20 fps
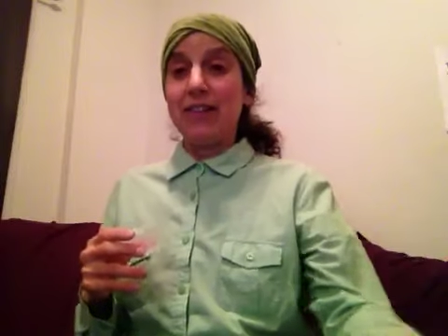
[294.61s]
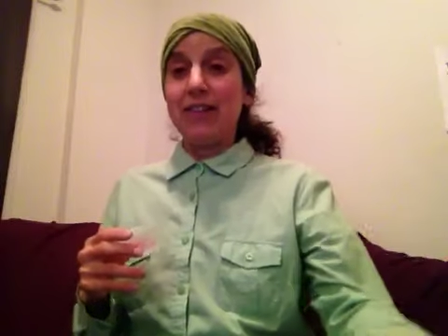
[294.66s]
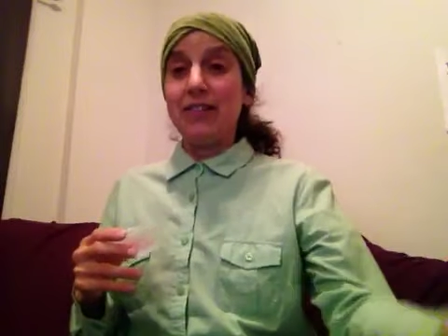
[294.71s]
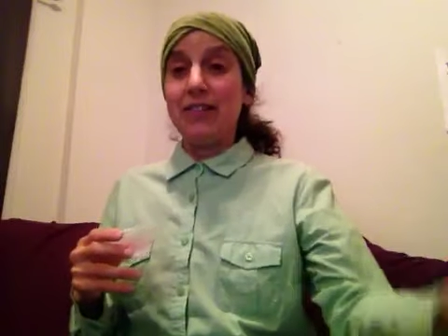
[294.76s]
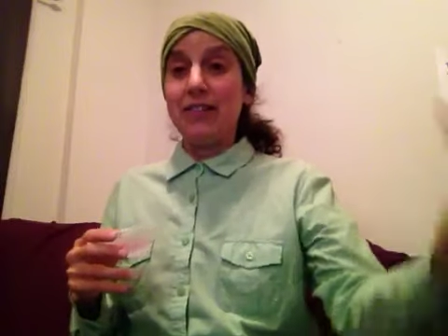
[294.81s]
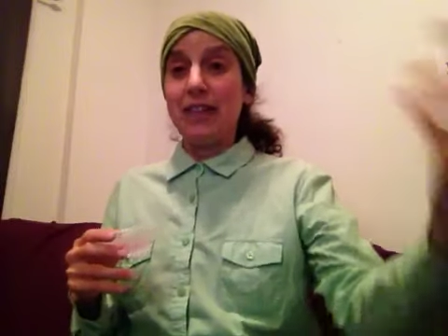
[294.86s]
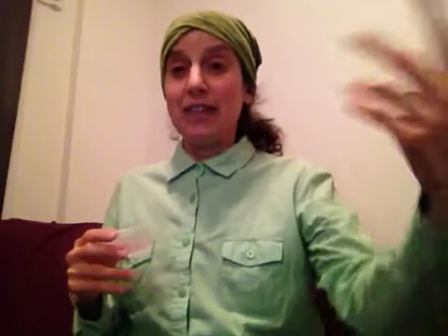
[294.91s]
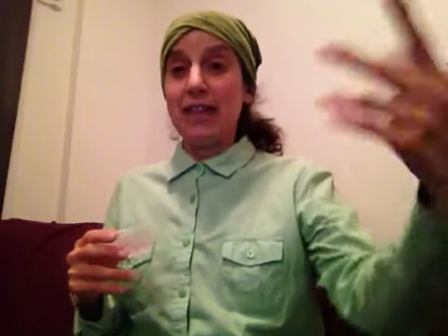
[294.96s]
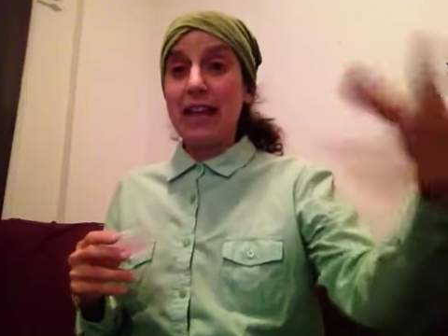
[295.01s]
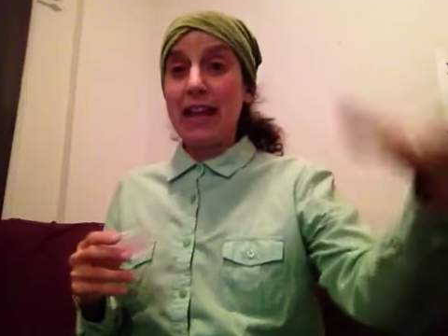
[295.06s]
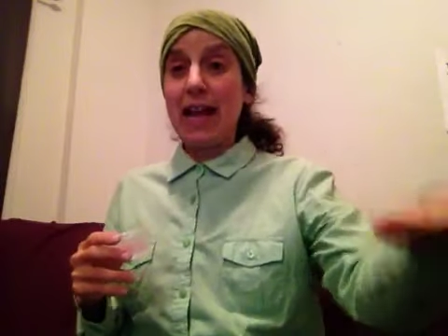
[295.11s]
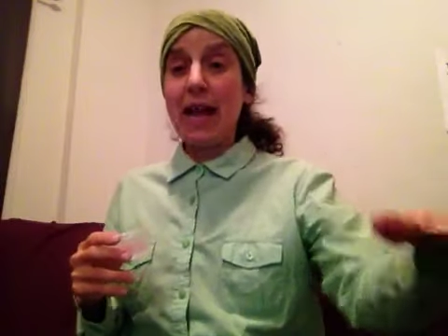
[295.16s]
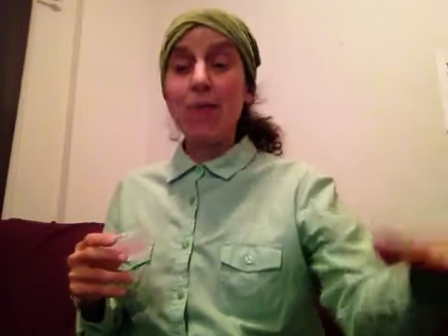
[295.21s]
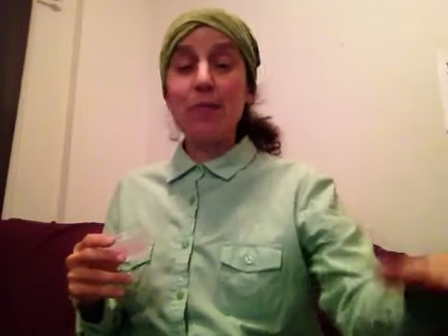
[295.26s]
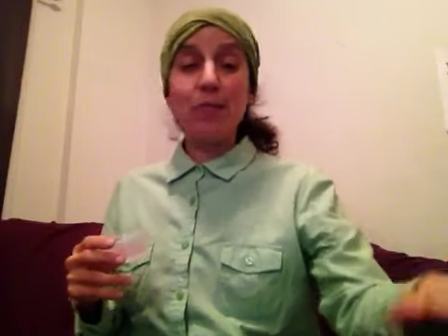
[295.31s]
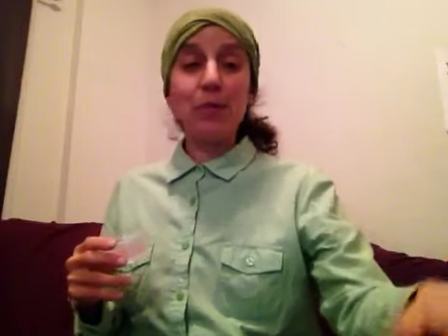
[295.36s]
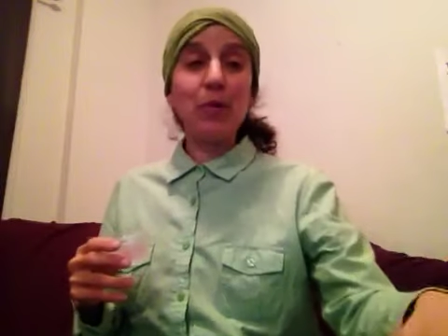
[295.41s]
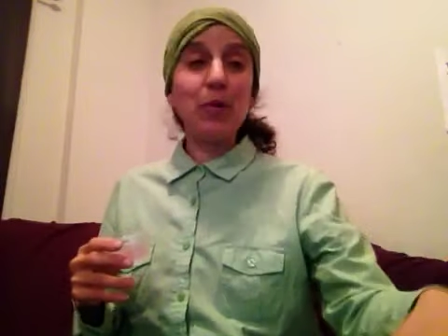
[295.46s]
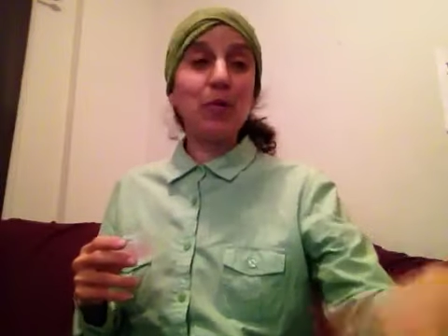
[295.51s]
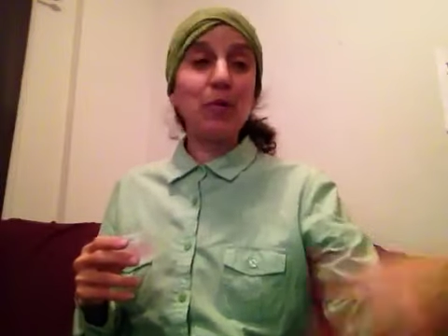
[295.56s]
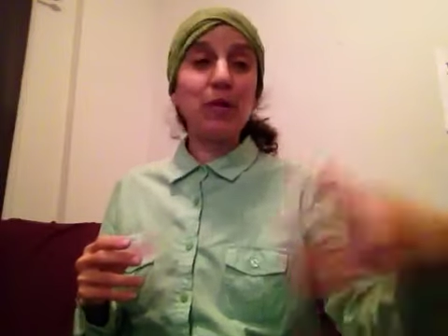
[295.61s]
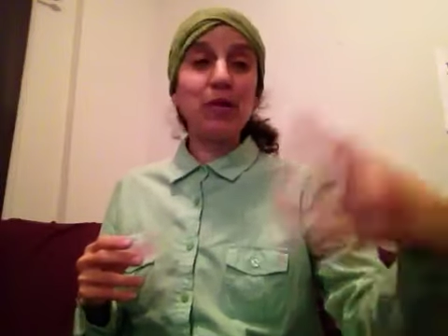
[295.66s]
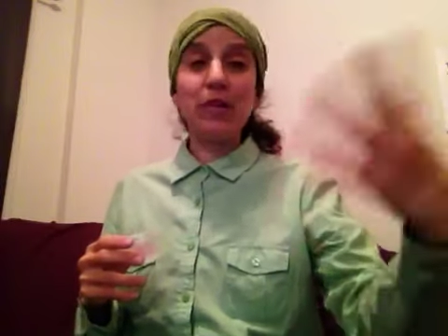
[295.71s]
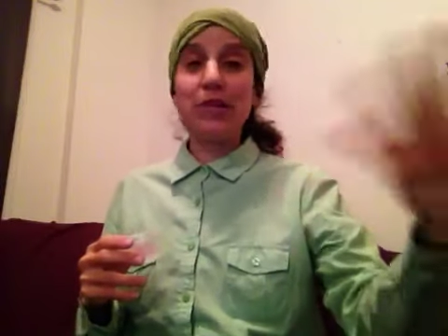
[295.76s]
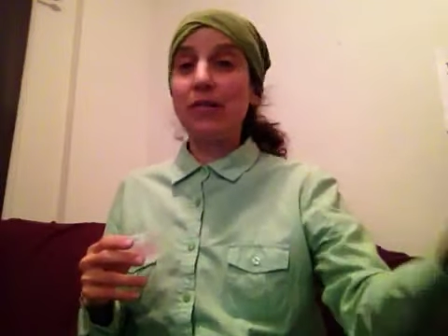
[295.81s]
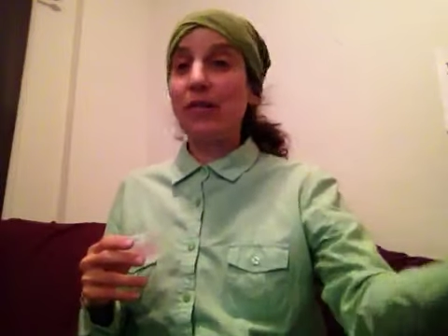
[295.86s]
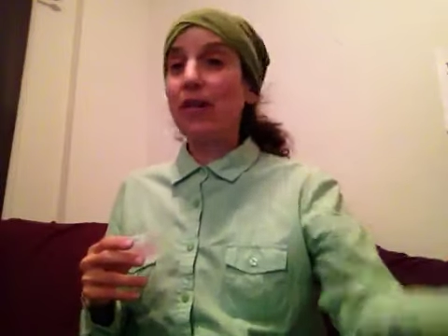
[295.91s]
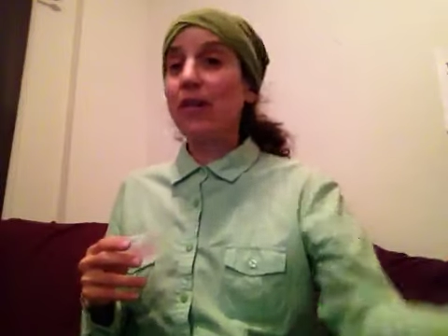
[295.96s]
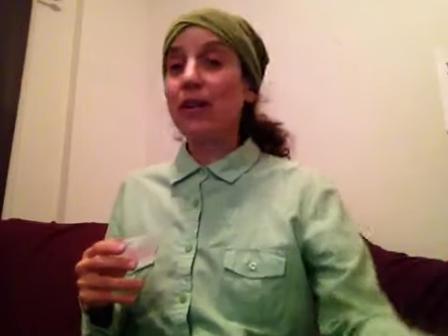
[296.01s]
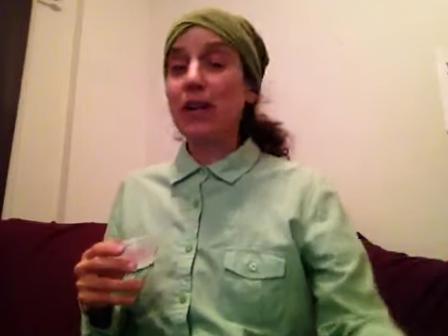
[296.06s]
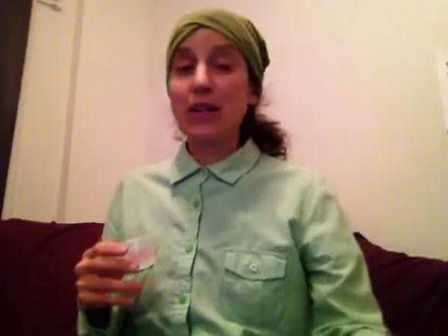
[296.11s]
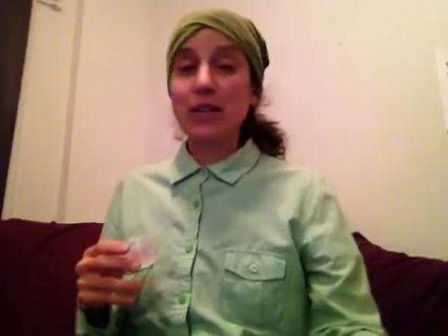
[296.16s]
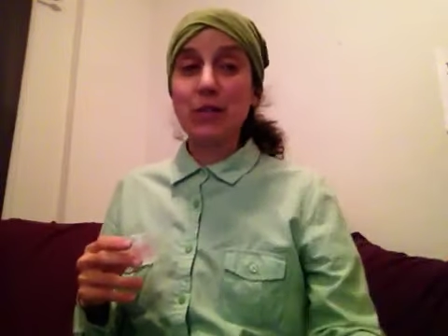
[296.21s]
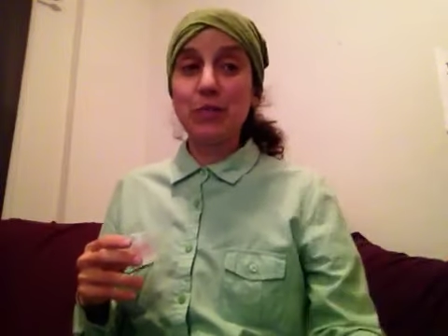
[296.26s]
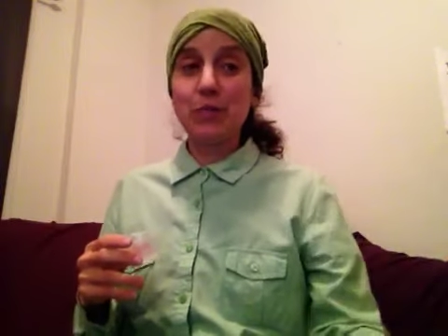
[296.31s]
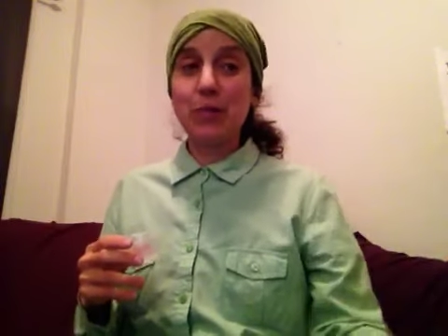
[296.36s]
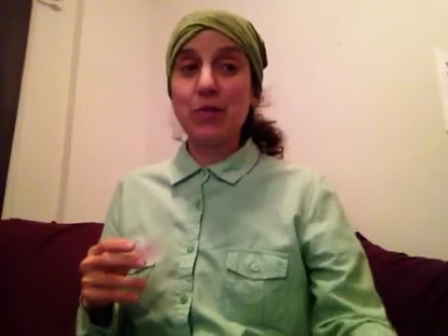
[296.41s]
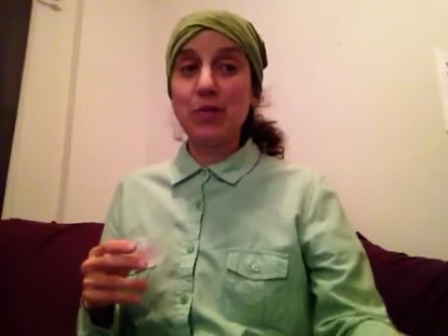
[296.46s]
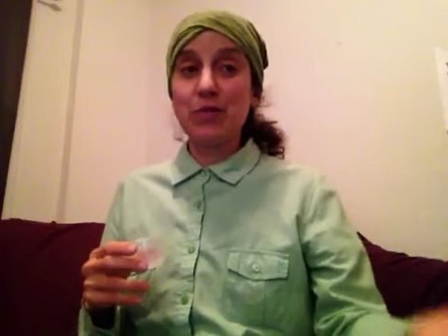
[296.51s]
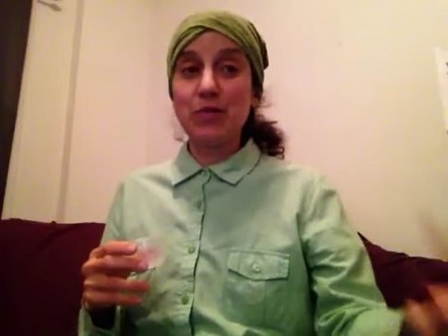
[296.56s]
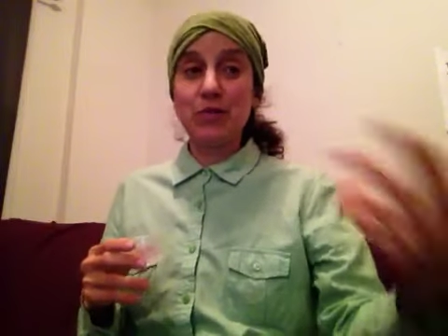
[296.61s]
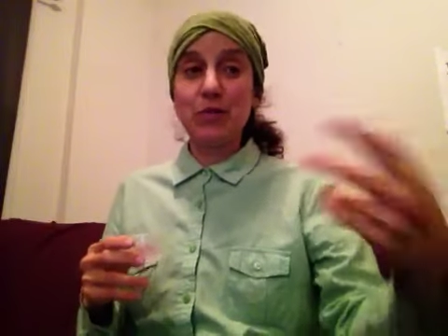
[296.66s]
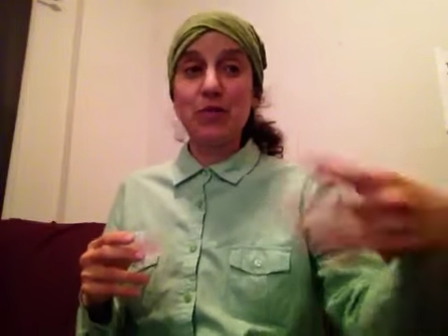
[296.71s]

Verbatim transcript: You can add hemp protein or other kinds of protein.